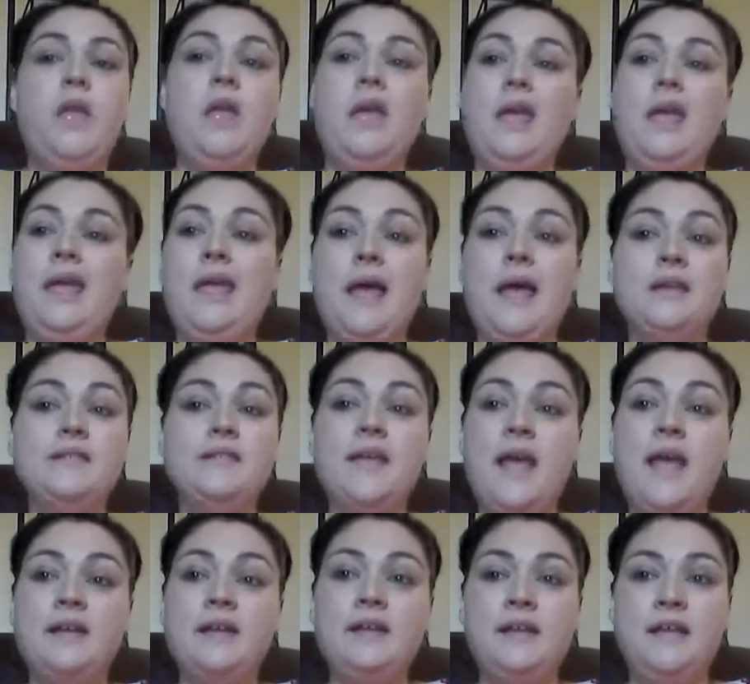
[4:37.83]
He hasn't
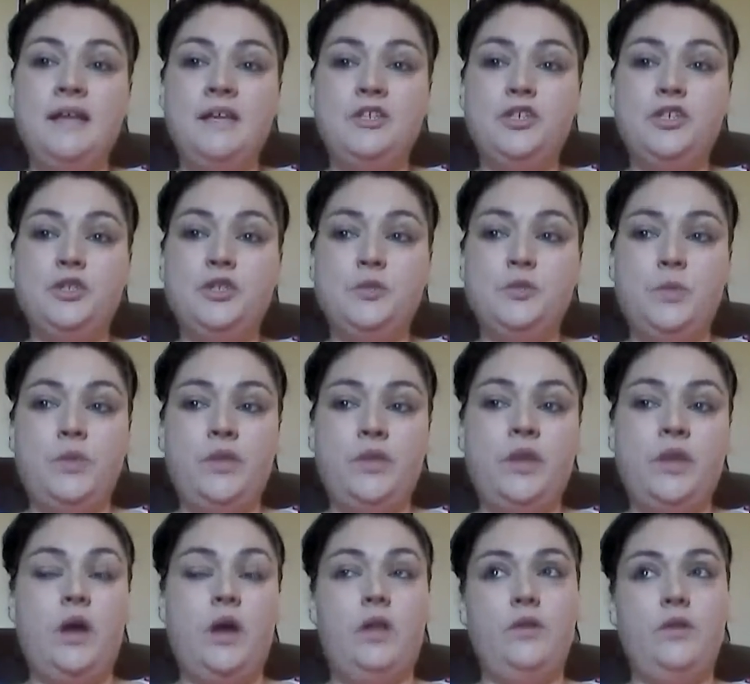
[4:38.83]
had any issues with
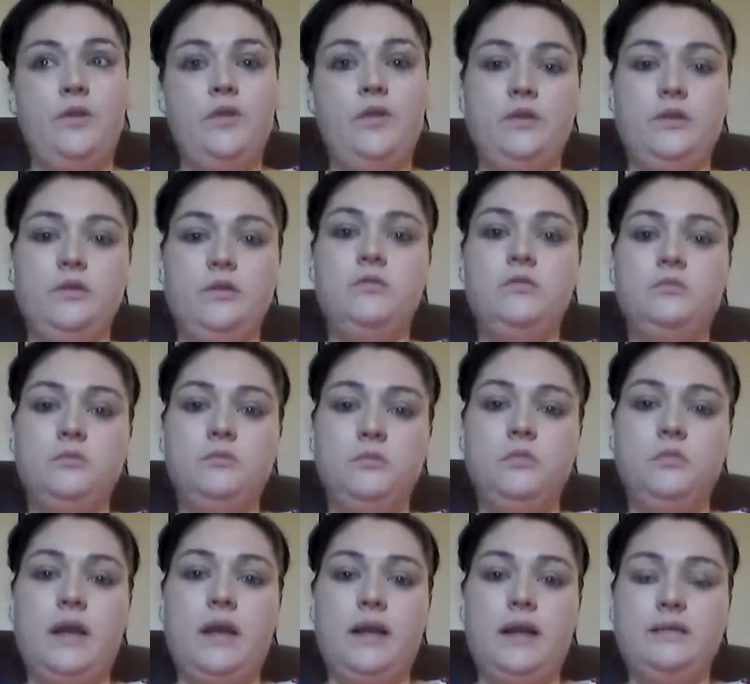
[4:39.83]
it other than,
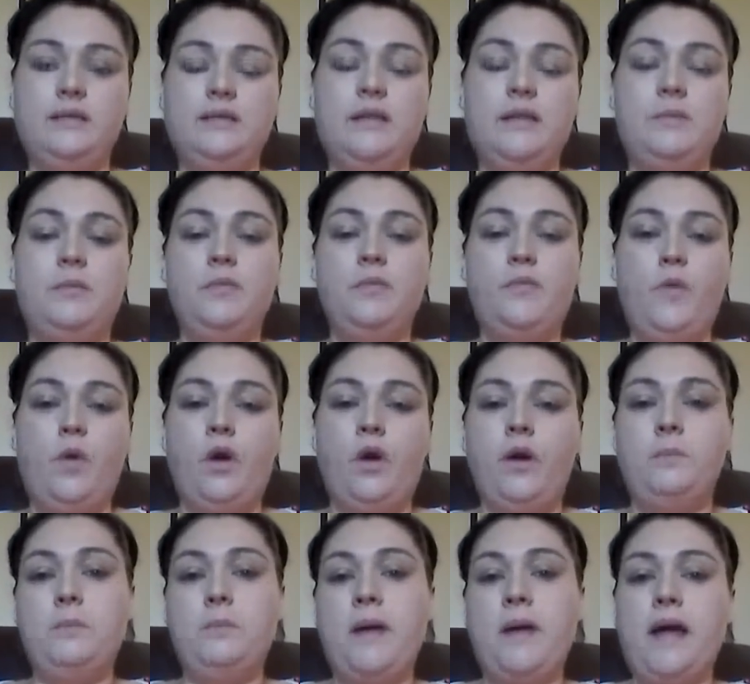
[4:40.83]
like I said before
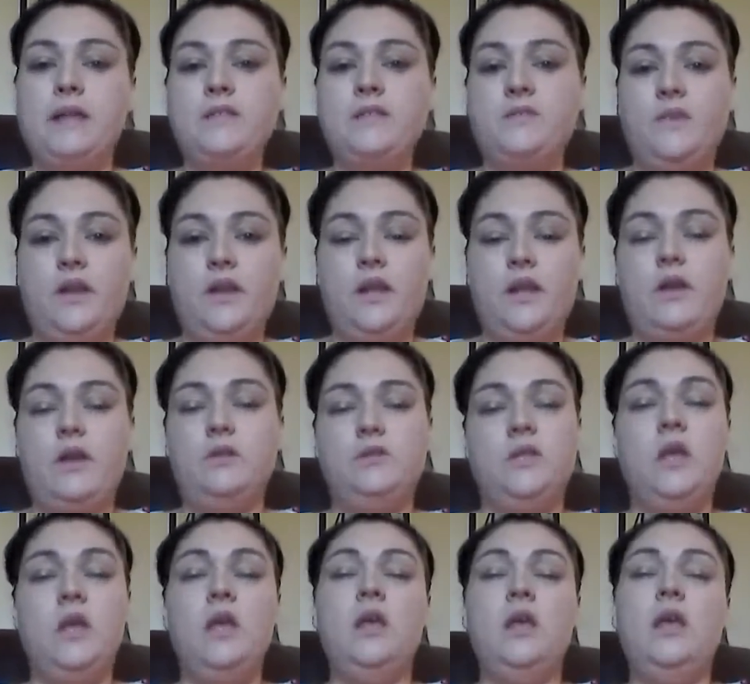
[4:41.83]
in past
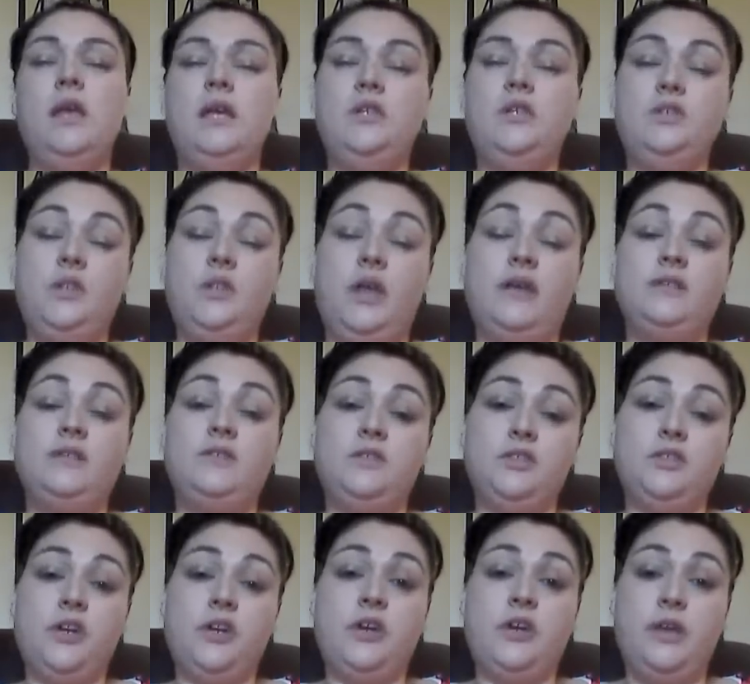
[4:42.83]
videos, he likes
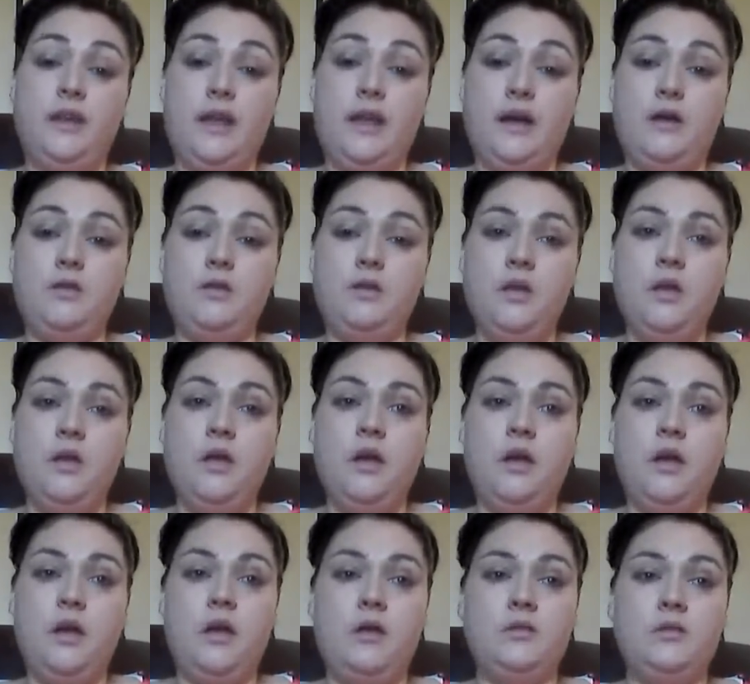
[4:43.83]
to jerk it out,
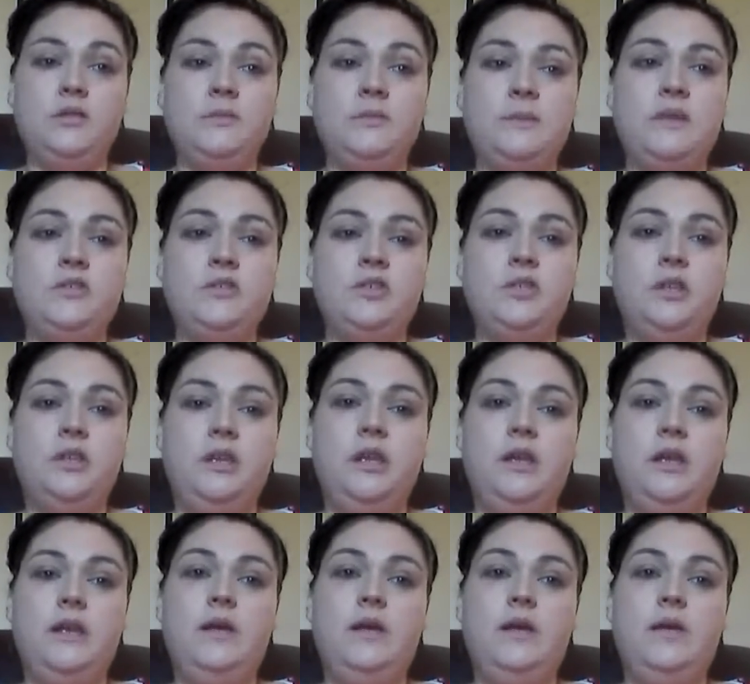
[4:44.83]

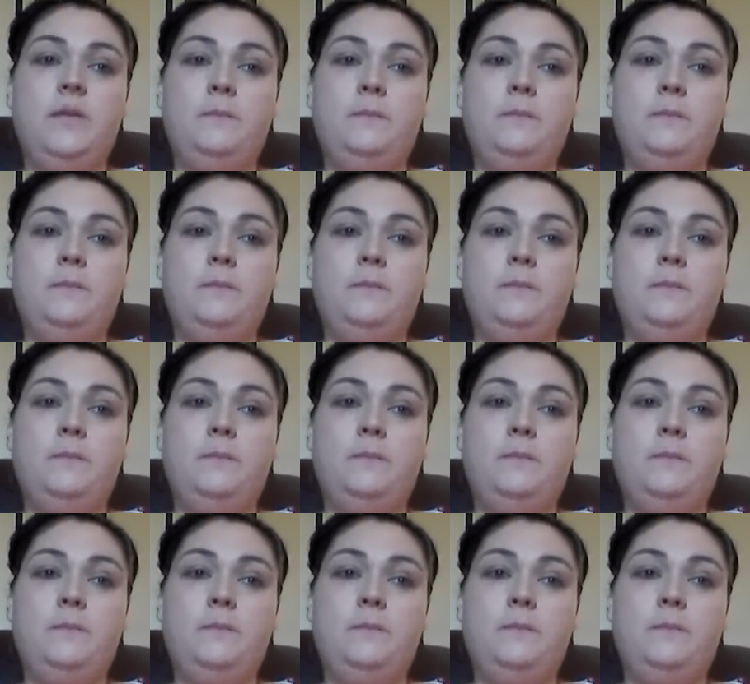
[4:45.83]
especially,